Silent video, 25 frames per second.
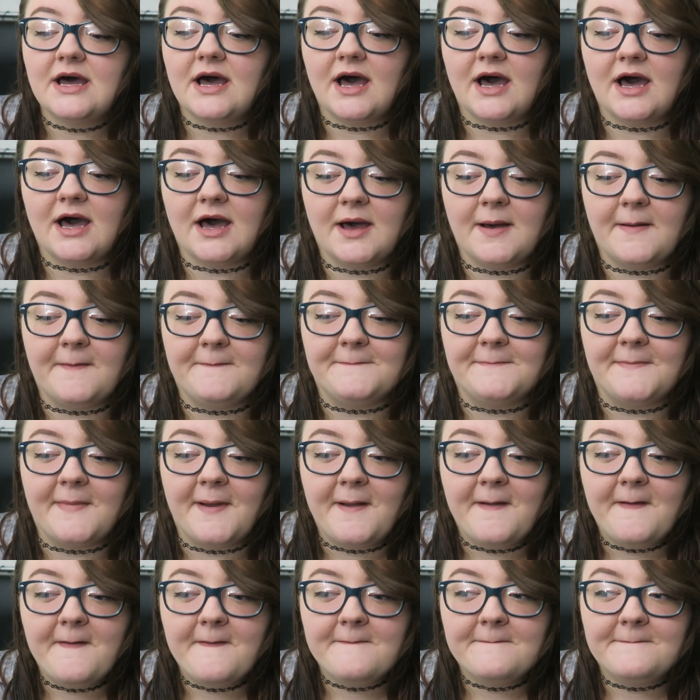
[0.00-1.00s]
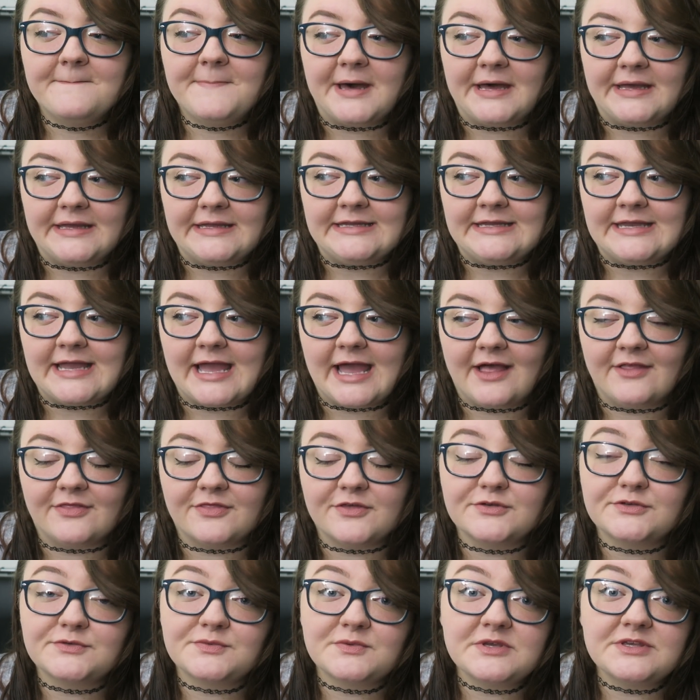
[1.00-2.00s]
But yeah,
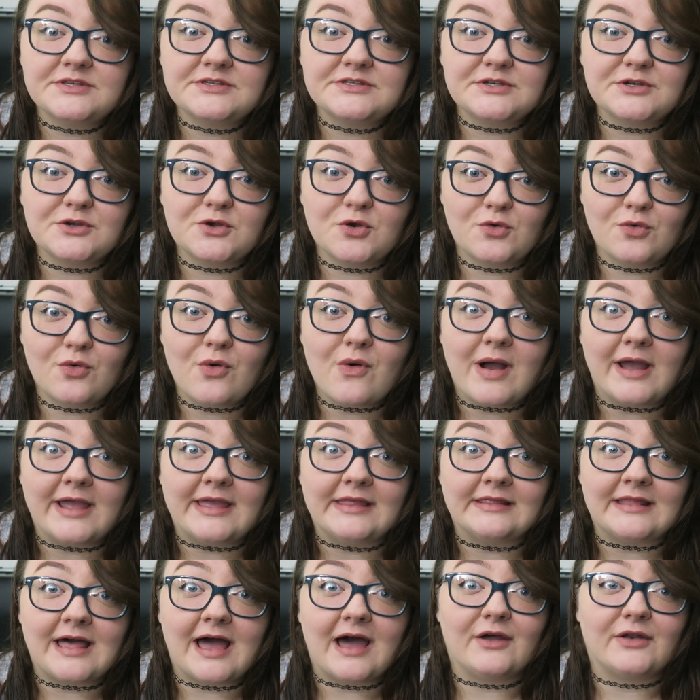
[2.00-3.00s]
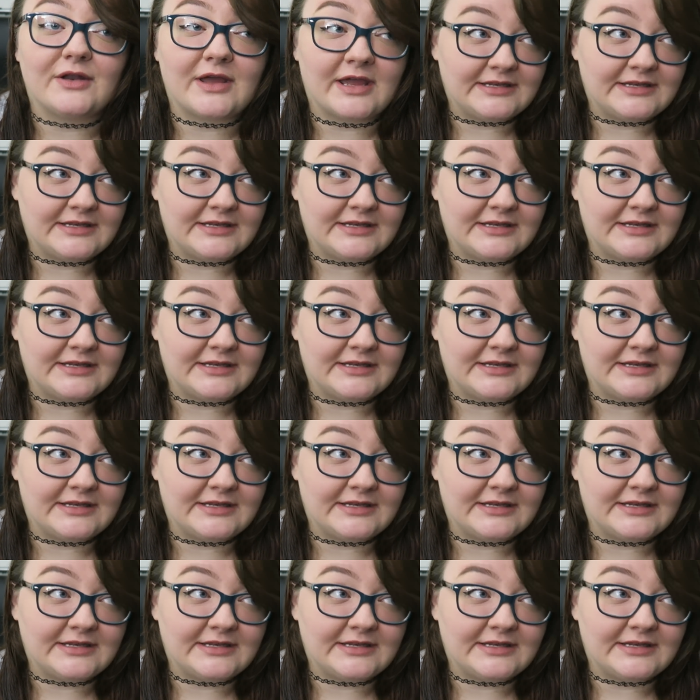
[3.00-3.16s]
those wheels are quite loud.